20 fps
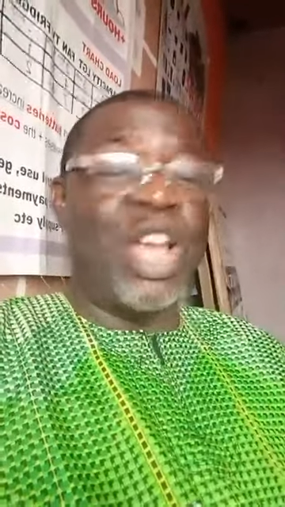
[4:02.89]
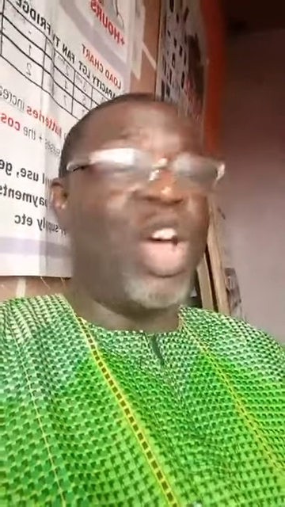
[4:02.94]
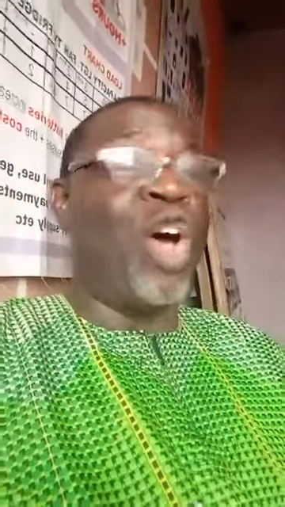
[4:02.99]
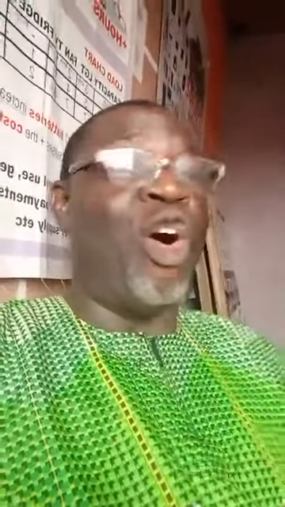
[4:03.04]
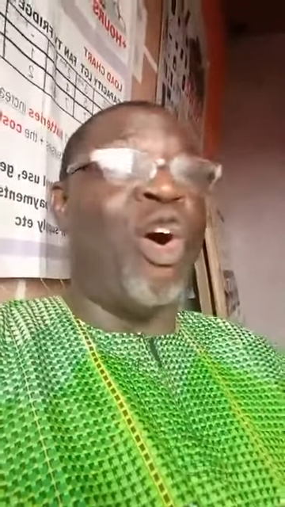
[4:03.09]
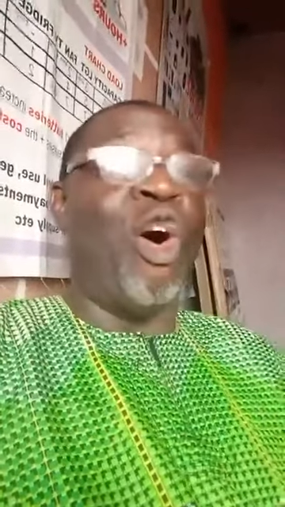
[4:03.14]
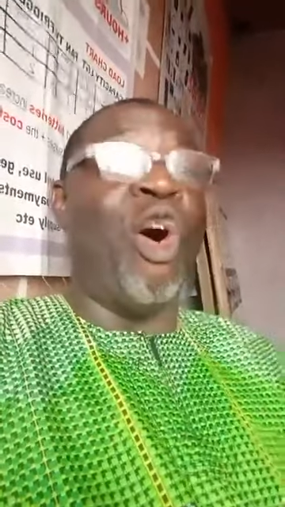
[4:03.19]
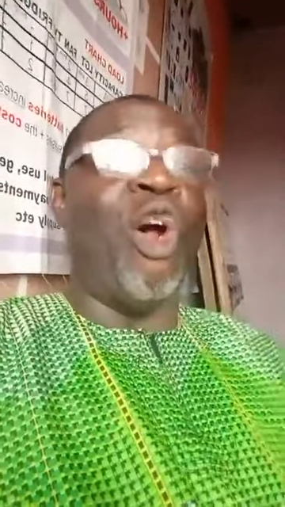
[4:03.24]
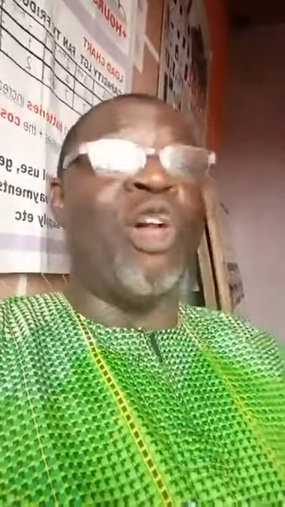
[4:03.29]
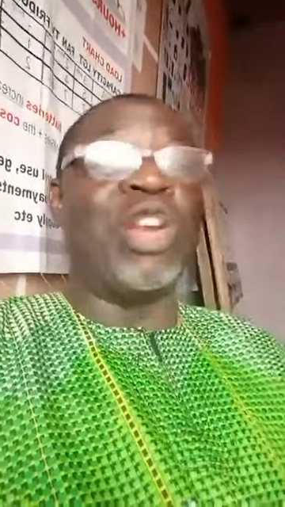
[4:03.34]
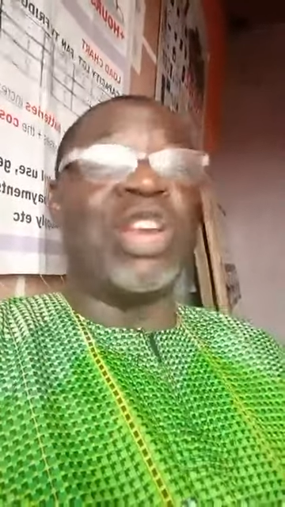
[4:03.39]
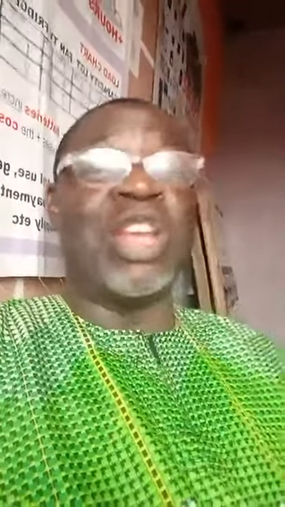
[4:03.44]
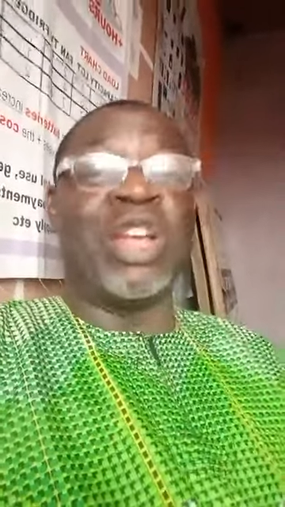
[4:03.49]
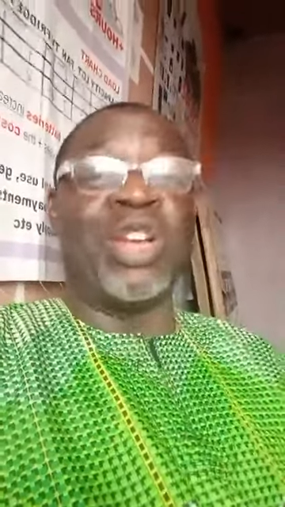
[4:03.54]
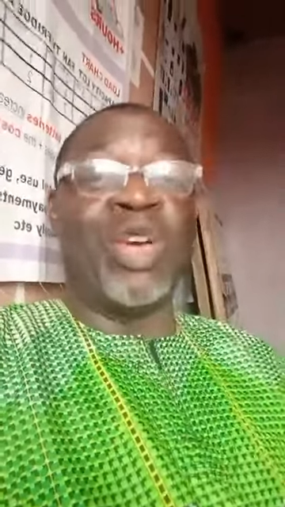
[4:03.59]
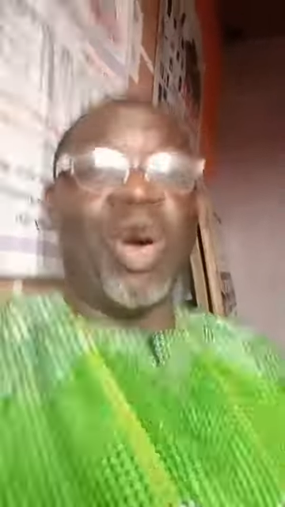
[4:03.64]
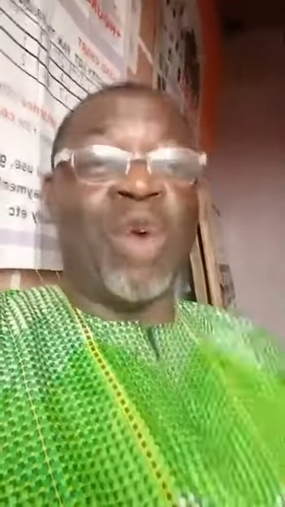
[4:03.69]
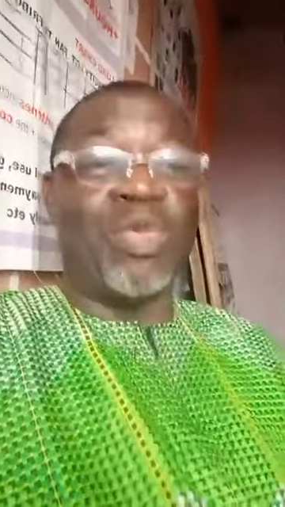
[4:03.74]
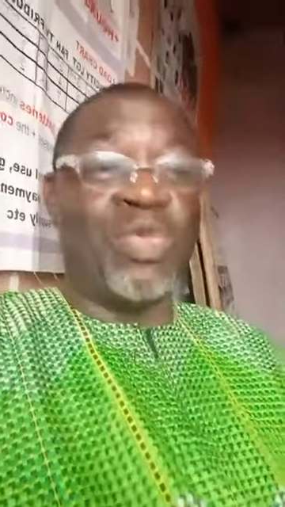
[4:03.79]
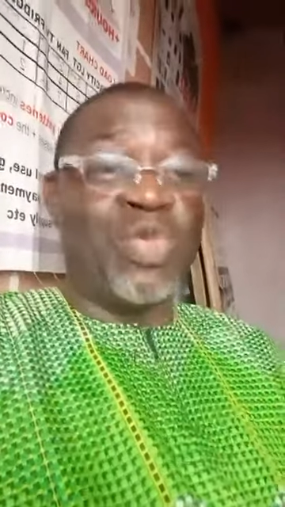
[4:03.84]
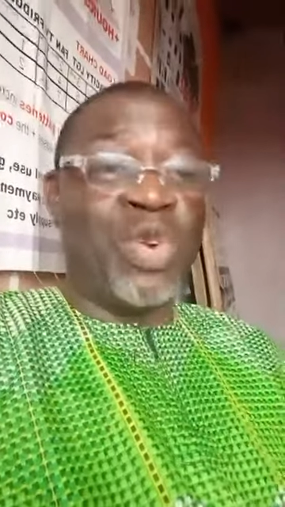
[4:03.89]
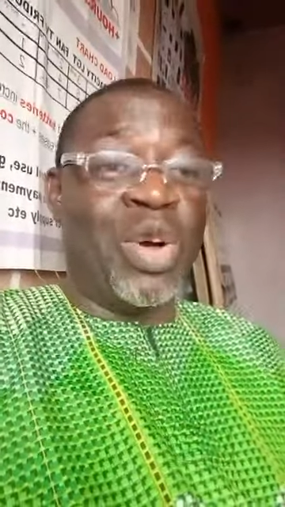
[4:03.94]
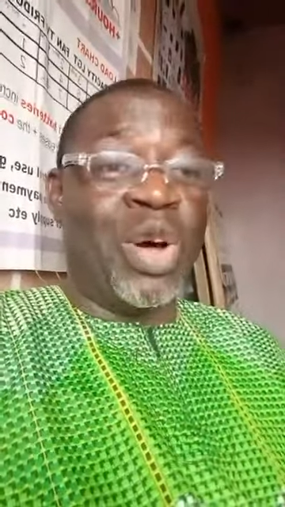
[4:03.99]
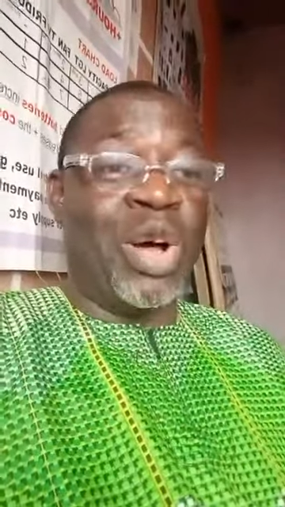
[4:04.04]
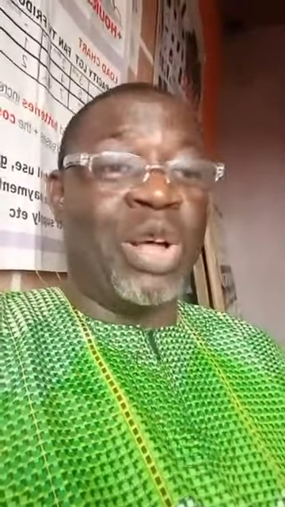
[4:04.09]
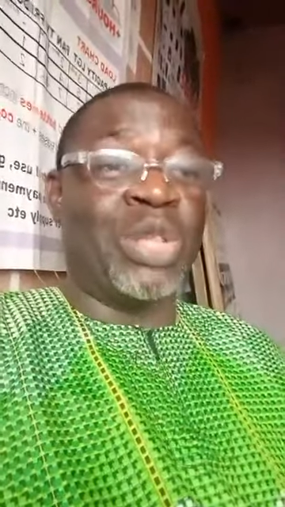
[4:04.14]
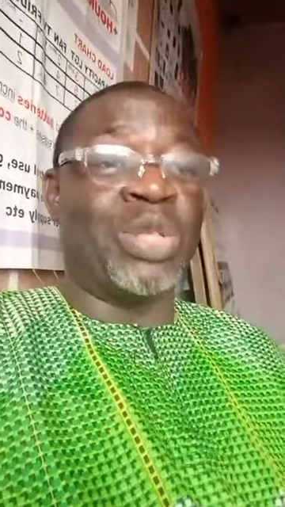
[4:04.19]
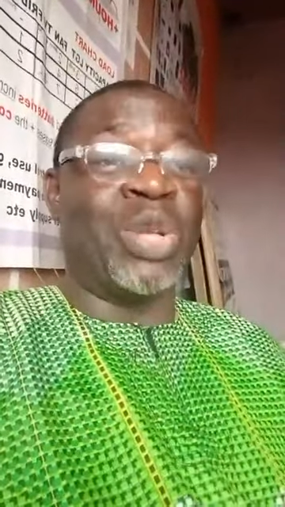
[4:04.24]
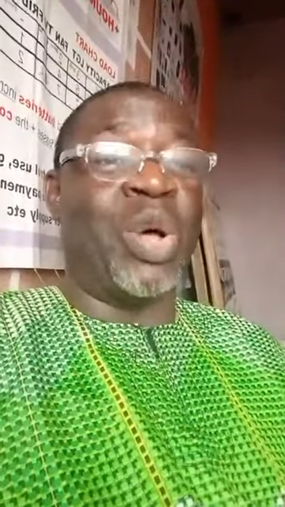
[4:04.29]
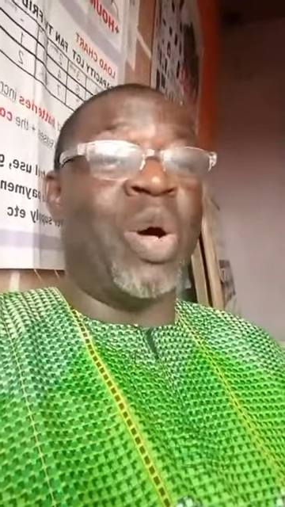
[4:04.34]
All the
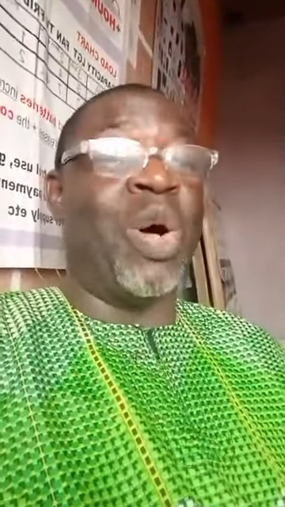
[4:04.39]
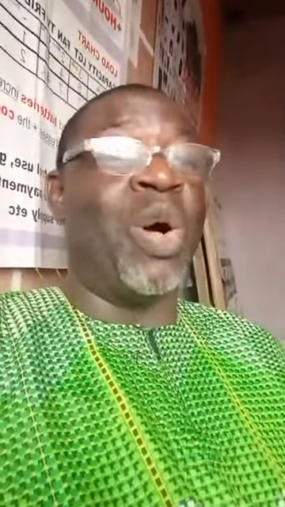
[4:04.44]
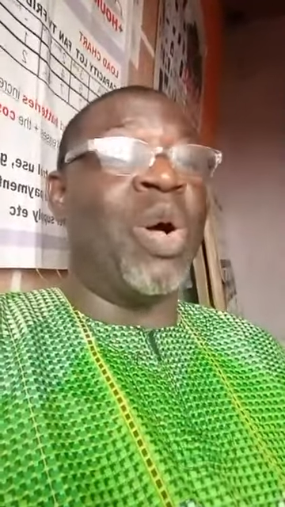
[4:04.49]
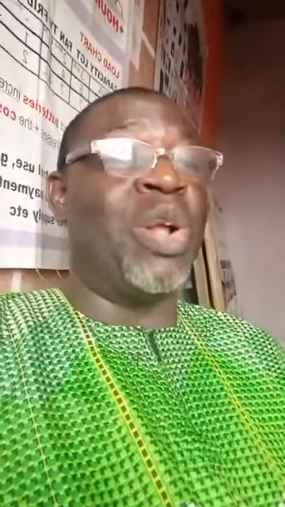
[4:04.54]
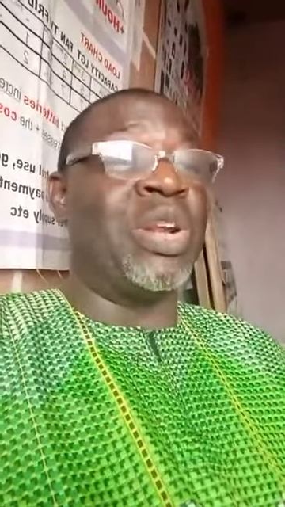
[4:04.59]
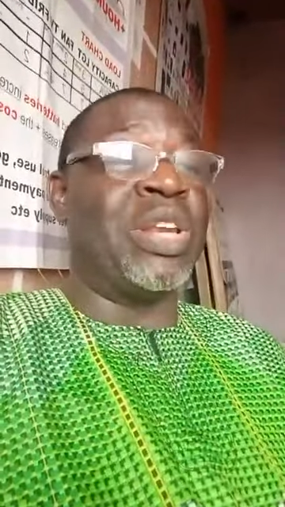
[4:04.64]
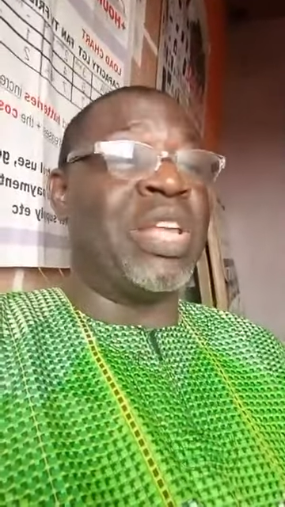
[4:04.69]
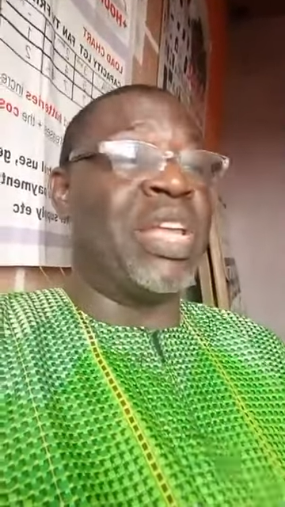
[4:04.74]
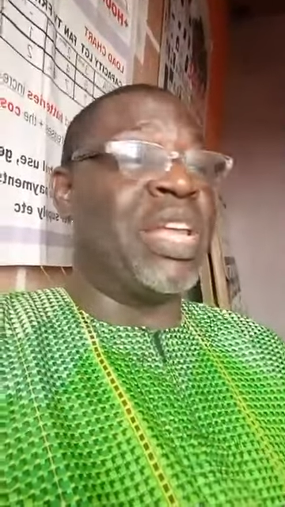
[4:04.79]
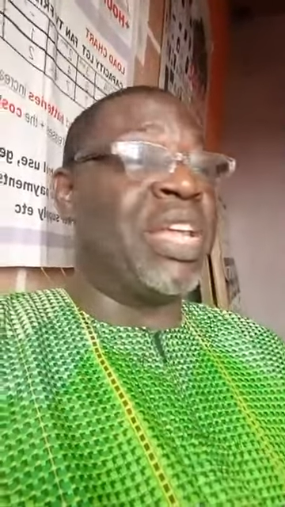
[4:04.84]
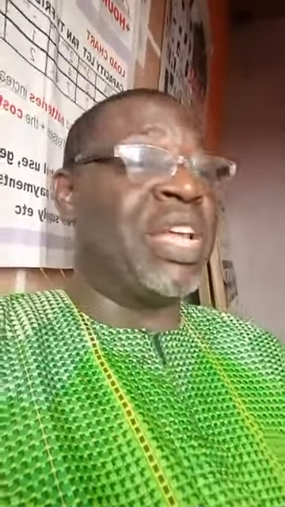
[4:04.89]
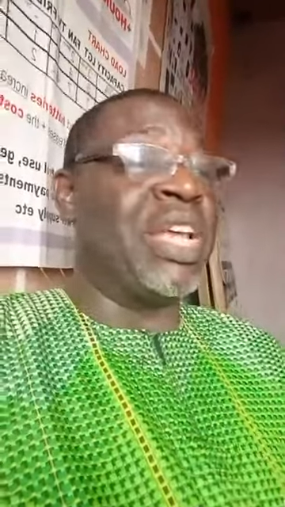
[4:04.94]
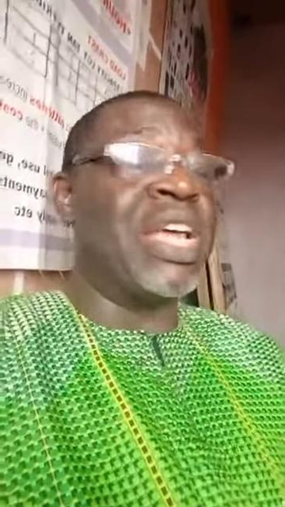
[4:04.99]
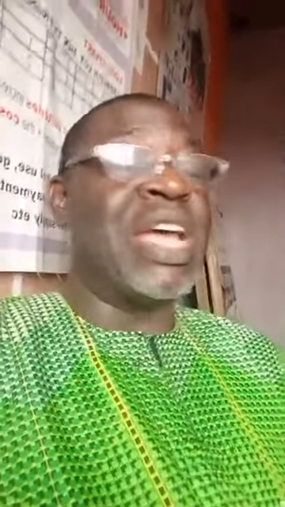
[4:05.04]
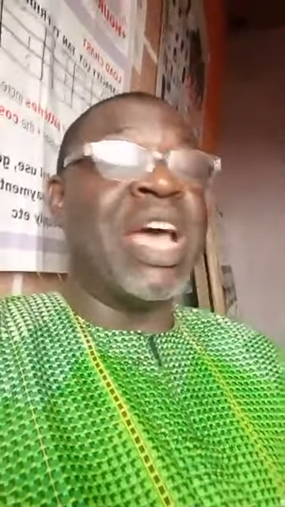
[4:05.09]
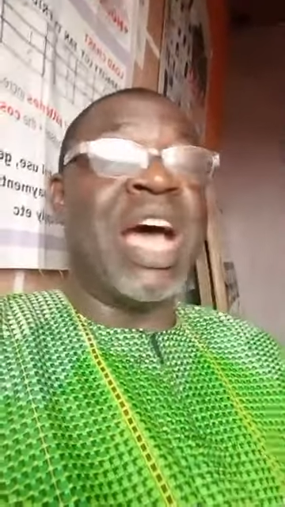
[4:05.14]
governors, all the